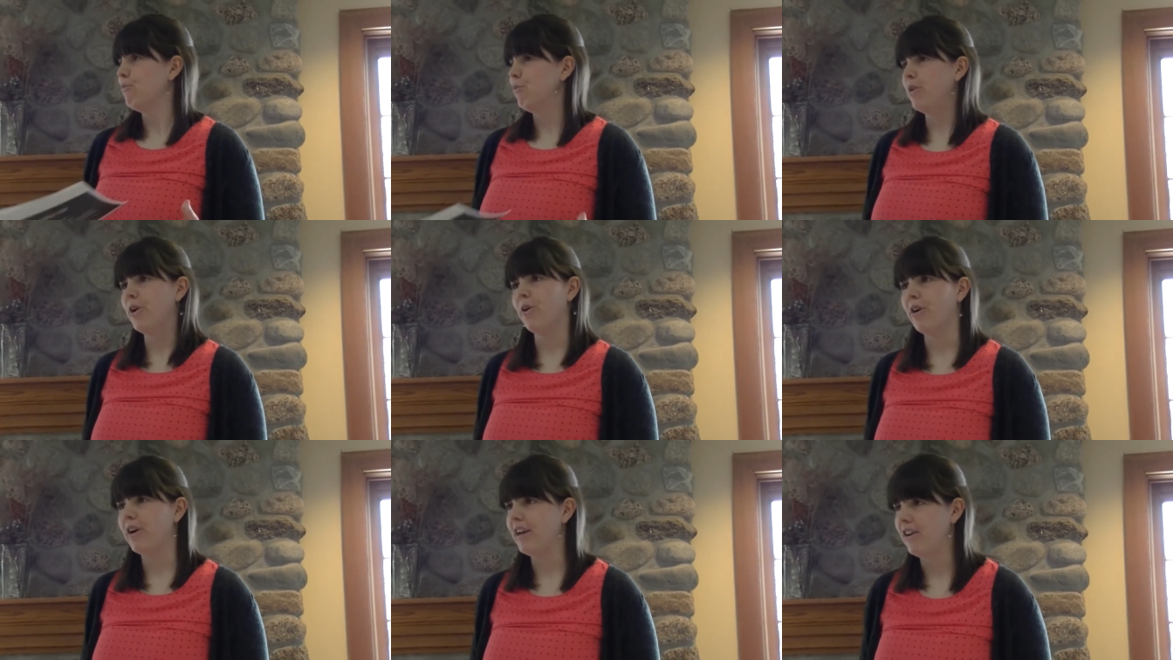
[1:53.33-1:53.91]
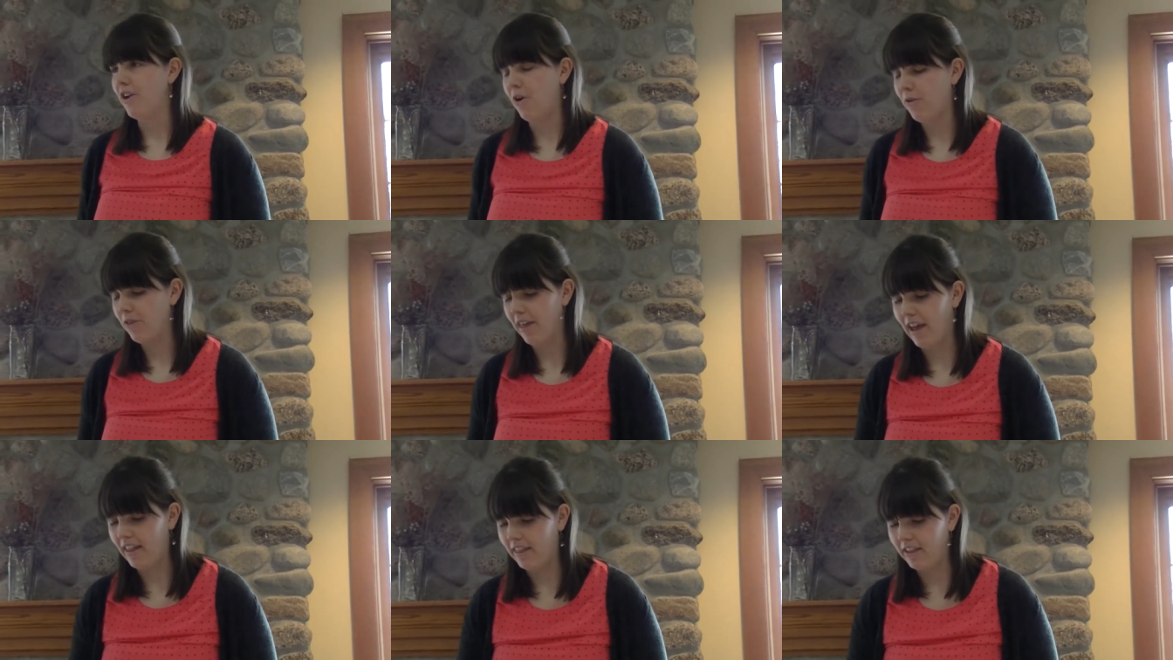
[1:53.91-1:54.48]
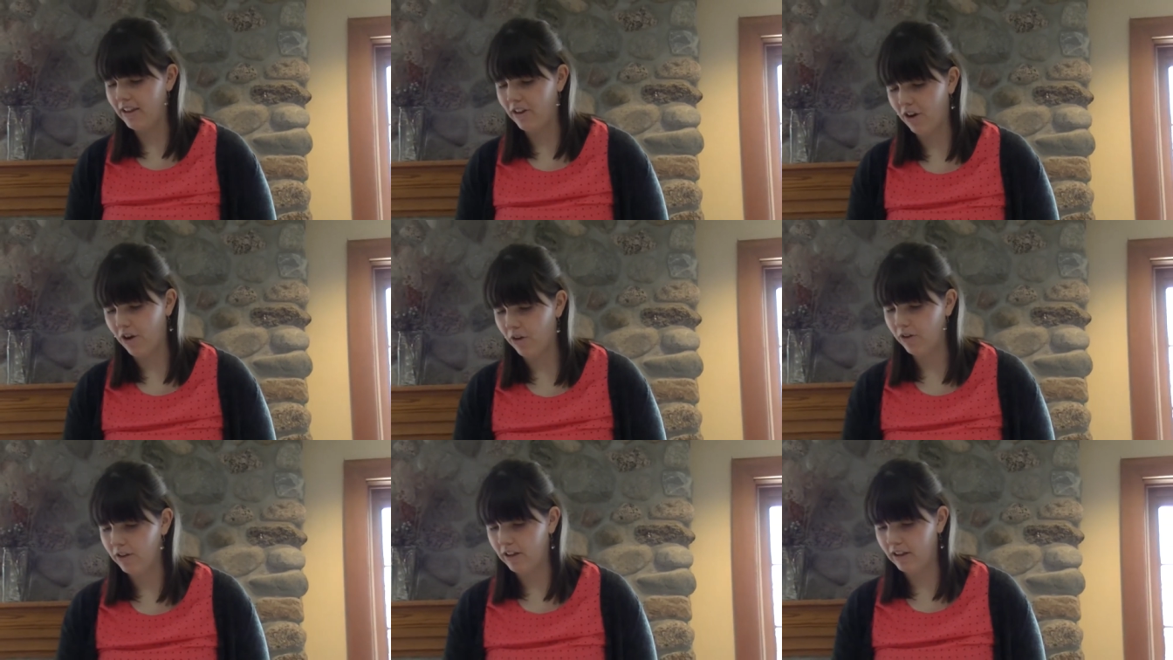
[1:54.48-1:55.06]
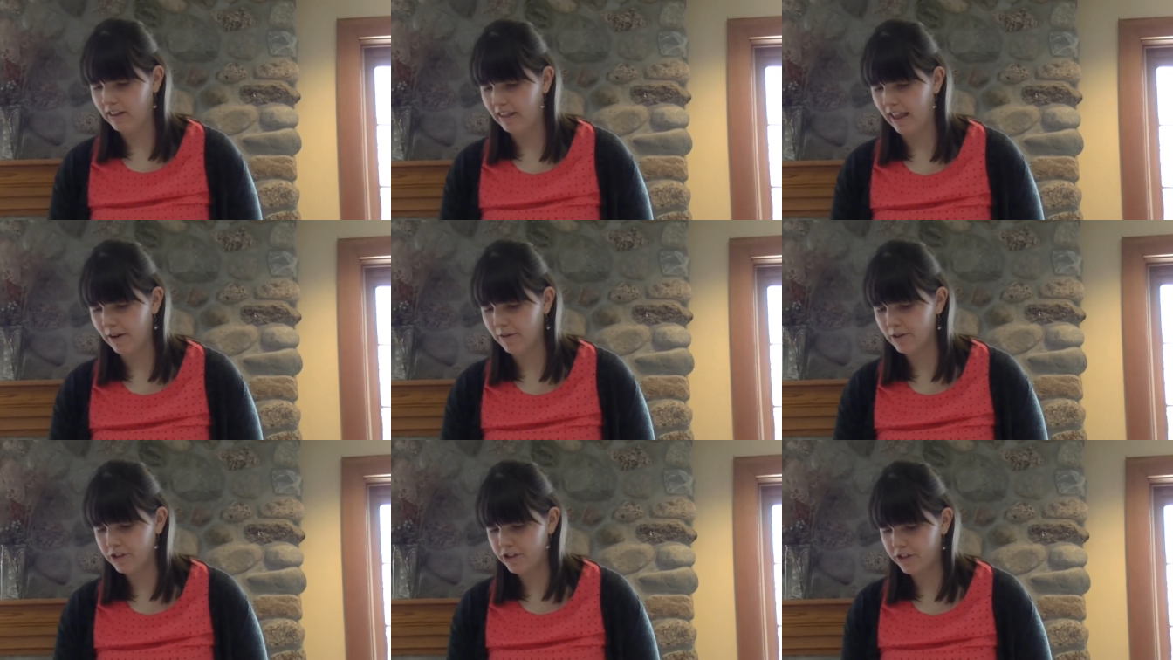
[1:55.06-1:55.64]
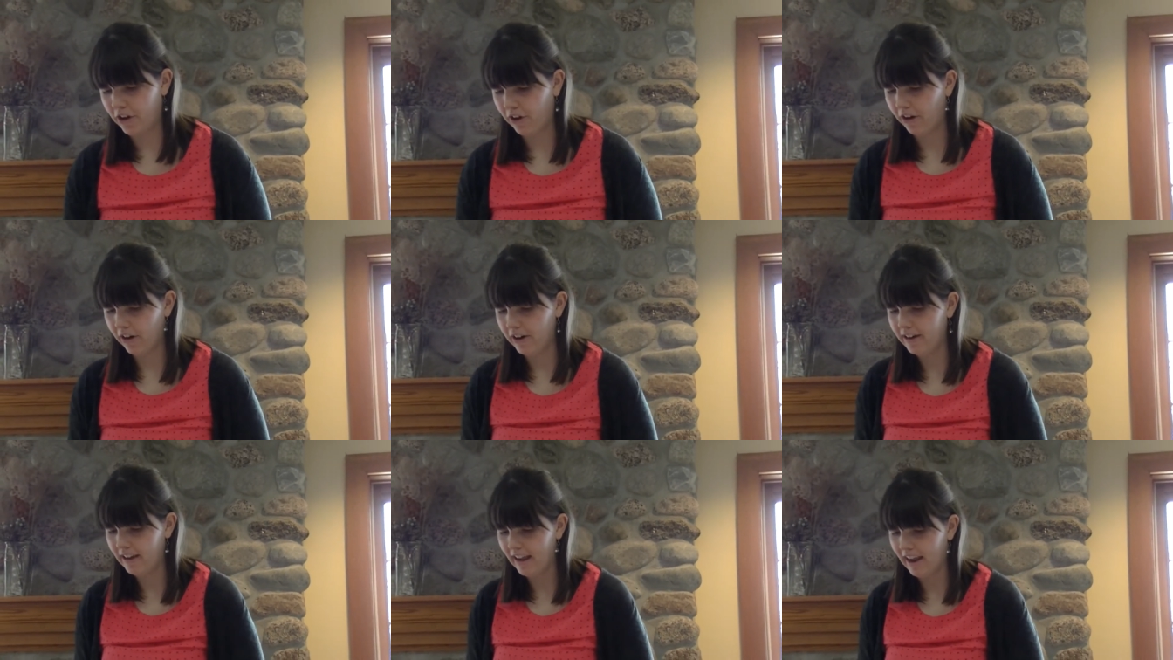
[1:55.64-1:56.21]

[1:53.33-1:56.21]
We already know that you know language is hard,